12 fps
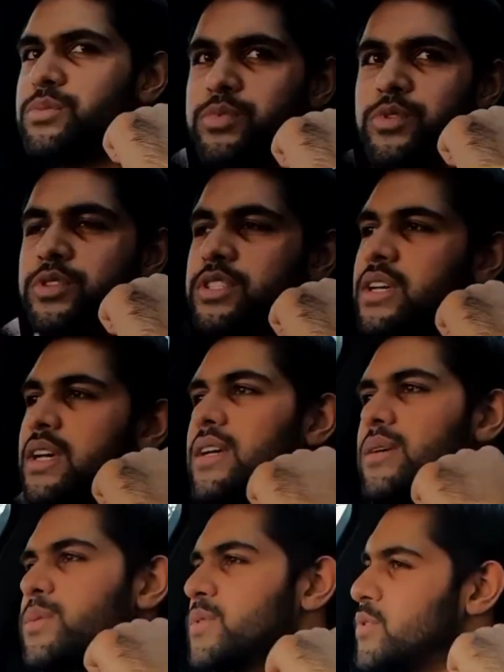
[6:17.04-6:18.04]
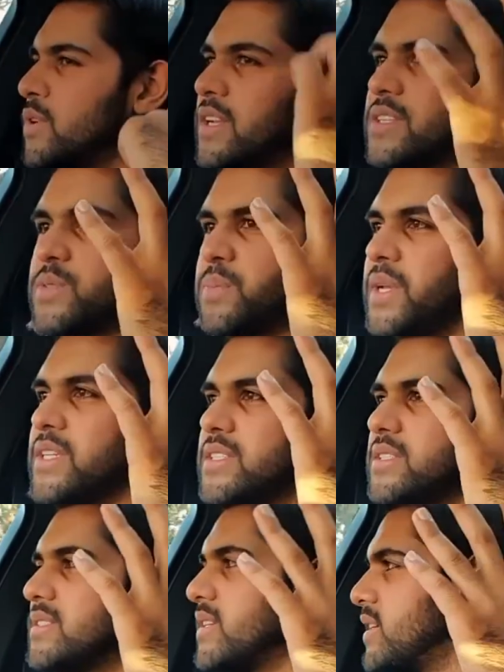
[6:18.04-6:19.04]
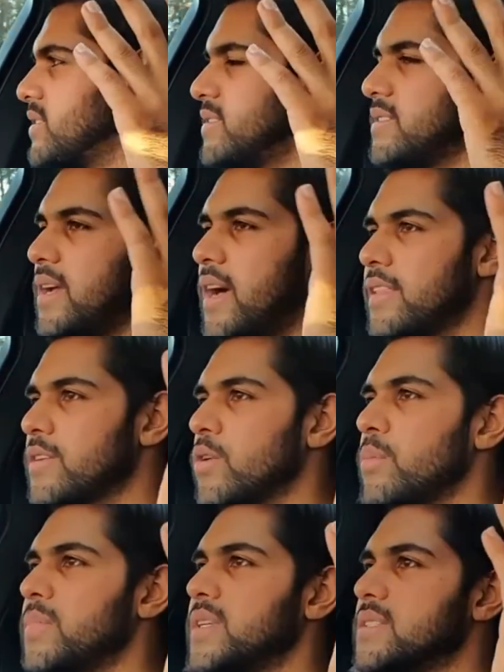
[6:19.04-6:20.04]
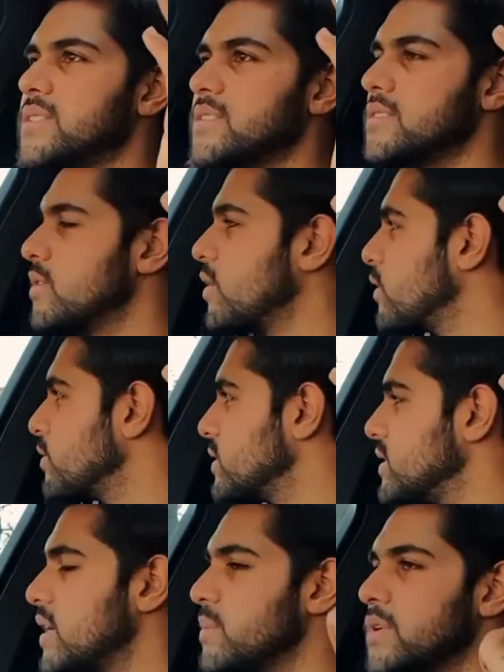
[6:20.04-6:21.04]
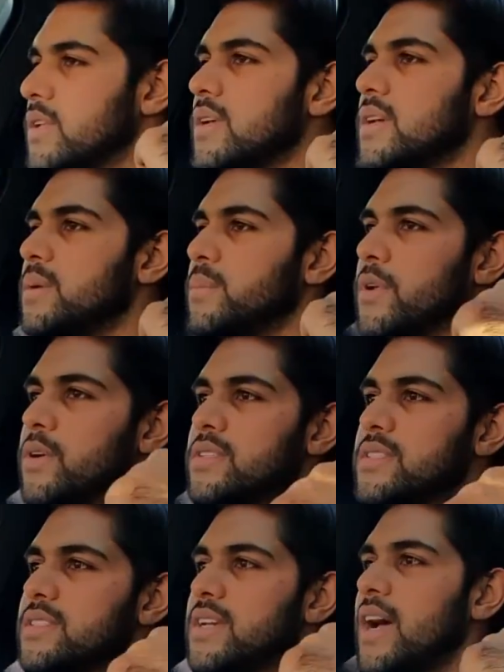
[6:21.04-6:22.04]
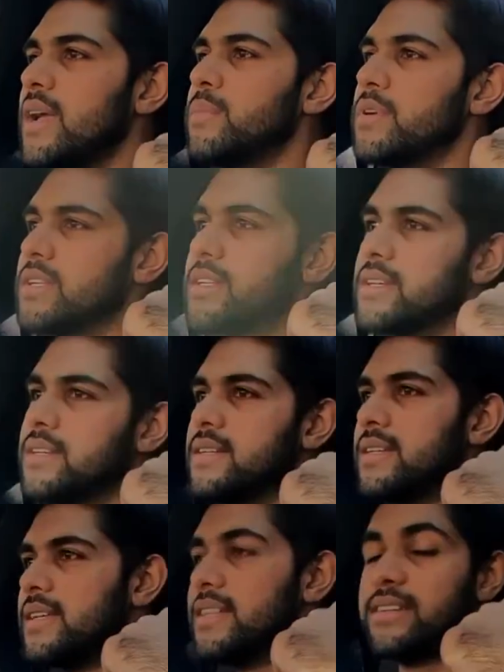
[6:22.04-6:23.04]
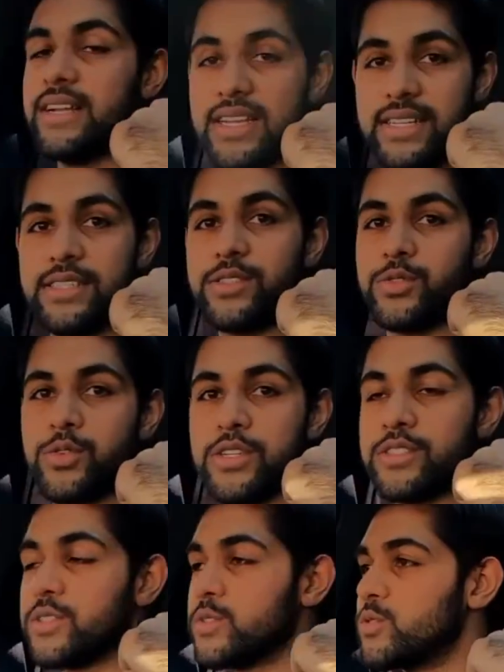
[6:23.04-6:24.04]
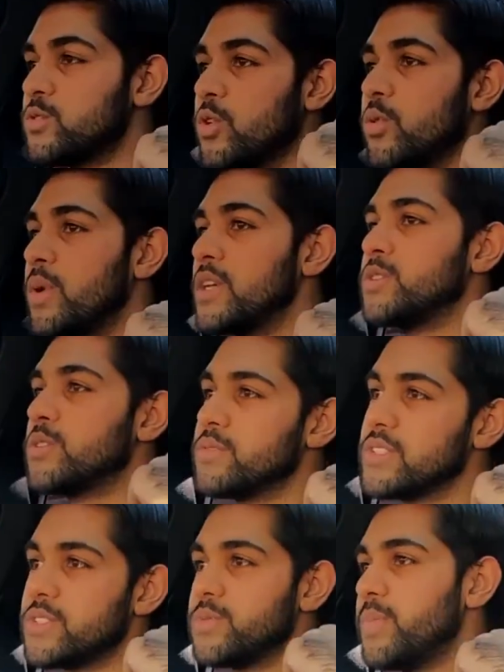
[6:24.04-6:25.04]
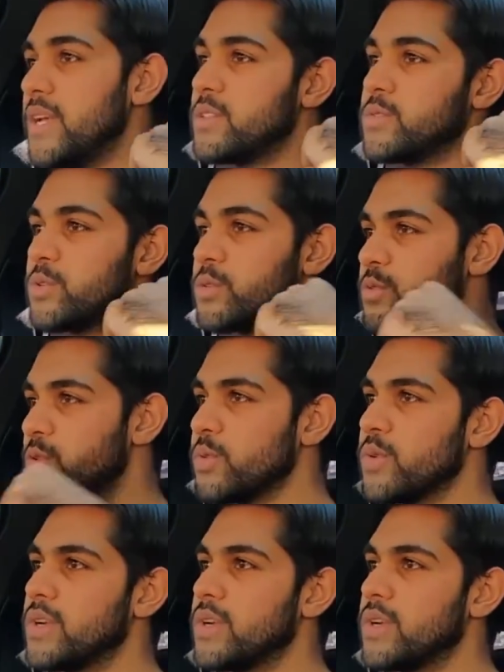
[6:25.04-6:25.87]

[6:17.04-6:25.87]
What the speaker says: boot was not as spacious as other competitors a lot of the time, but because it's a hybrid, it really destroys so much of the space also.